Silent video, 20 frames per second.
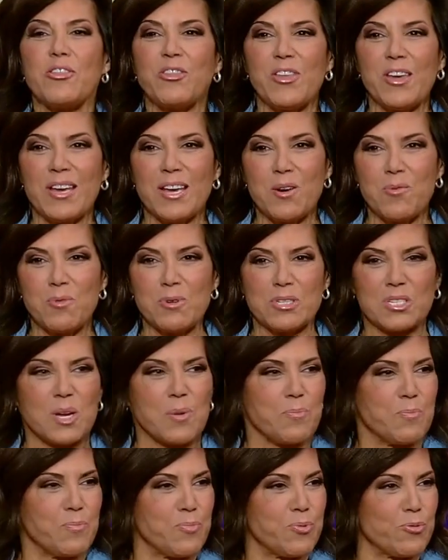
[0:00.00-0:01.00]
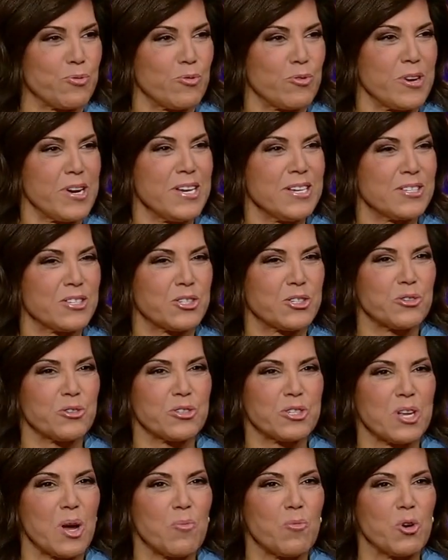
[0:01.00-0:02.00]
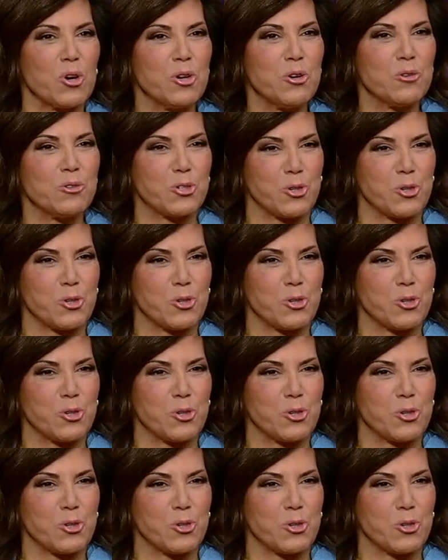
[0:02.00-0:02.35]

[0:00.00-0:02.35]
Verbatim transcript: think it was a priest or someone who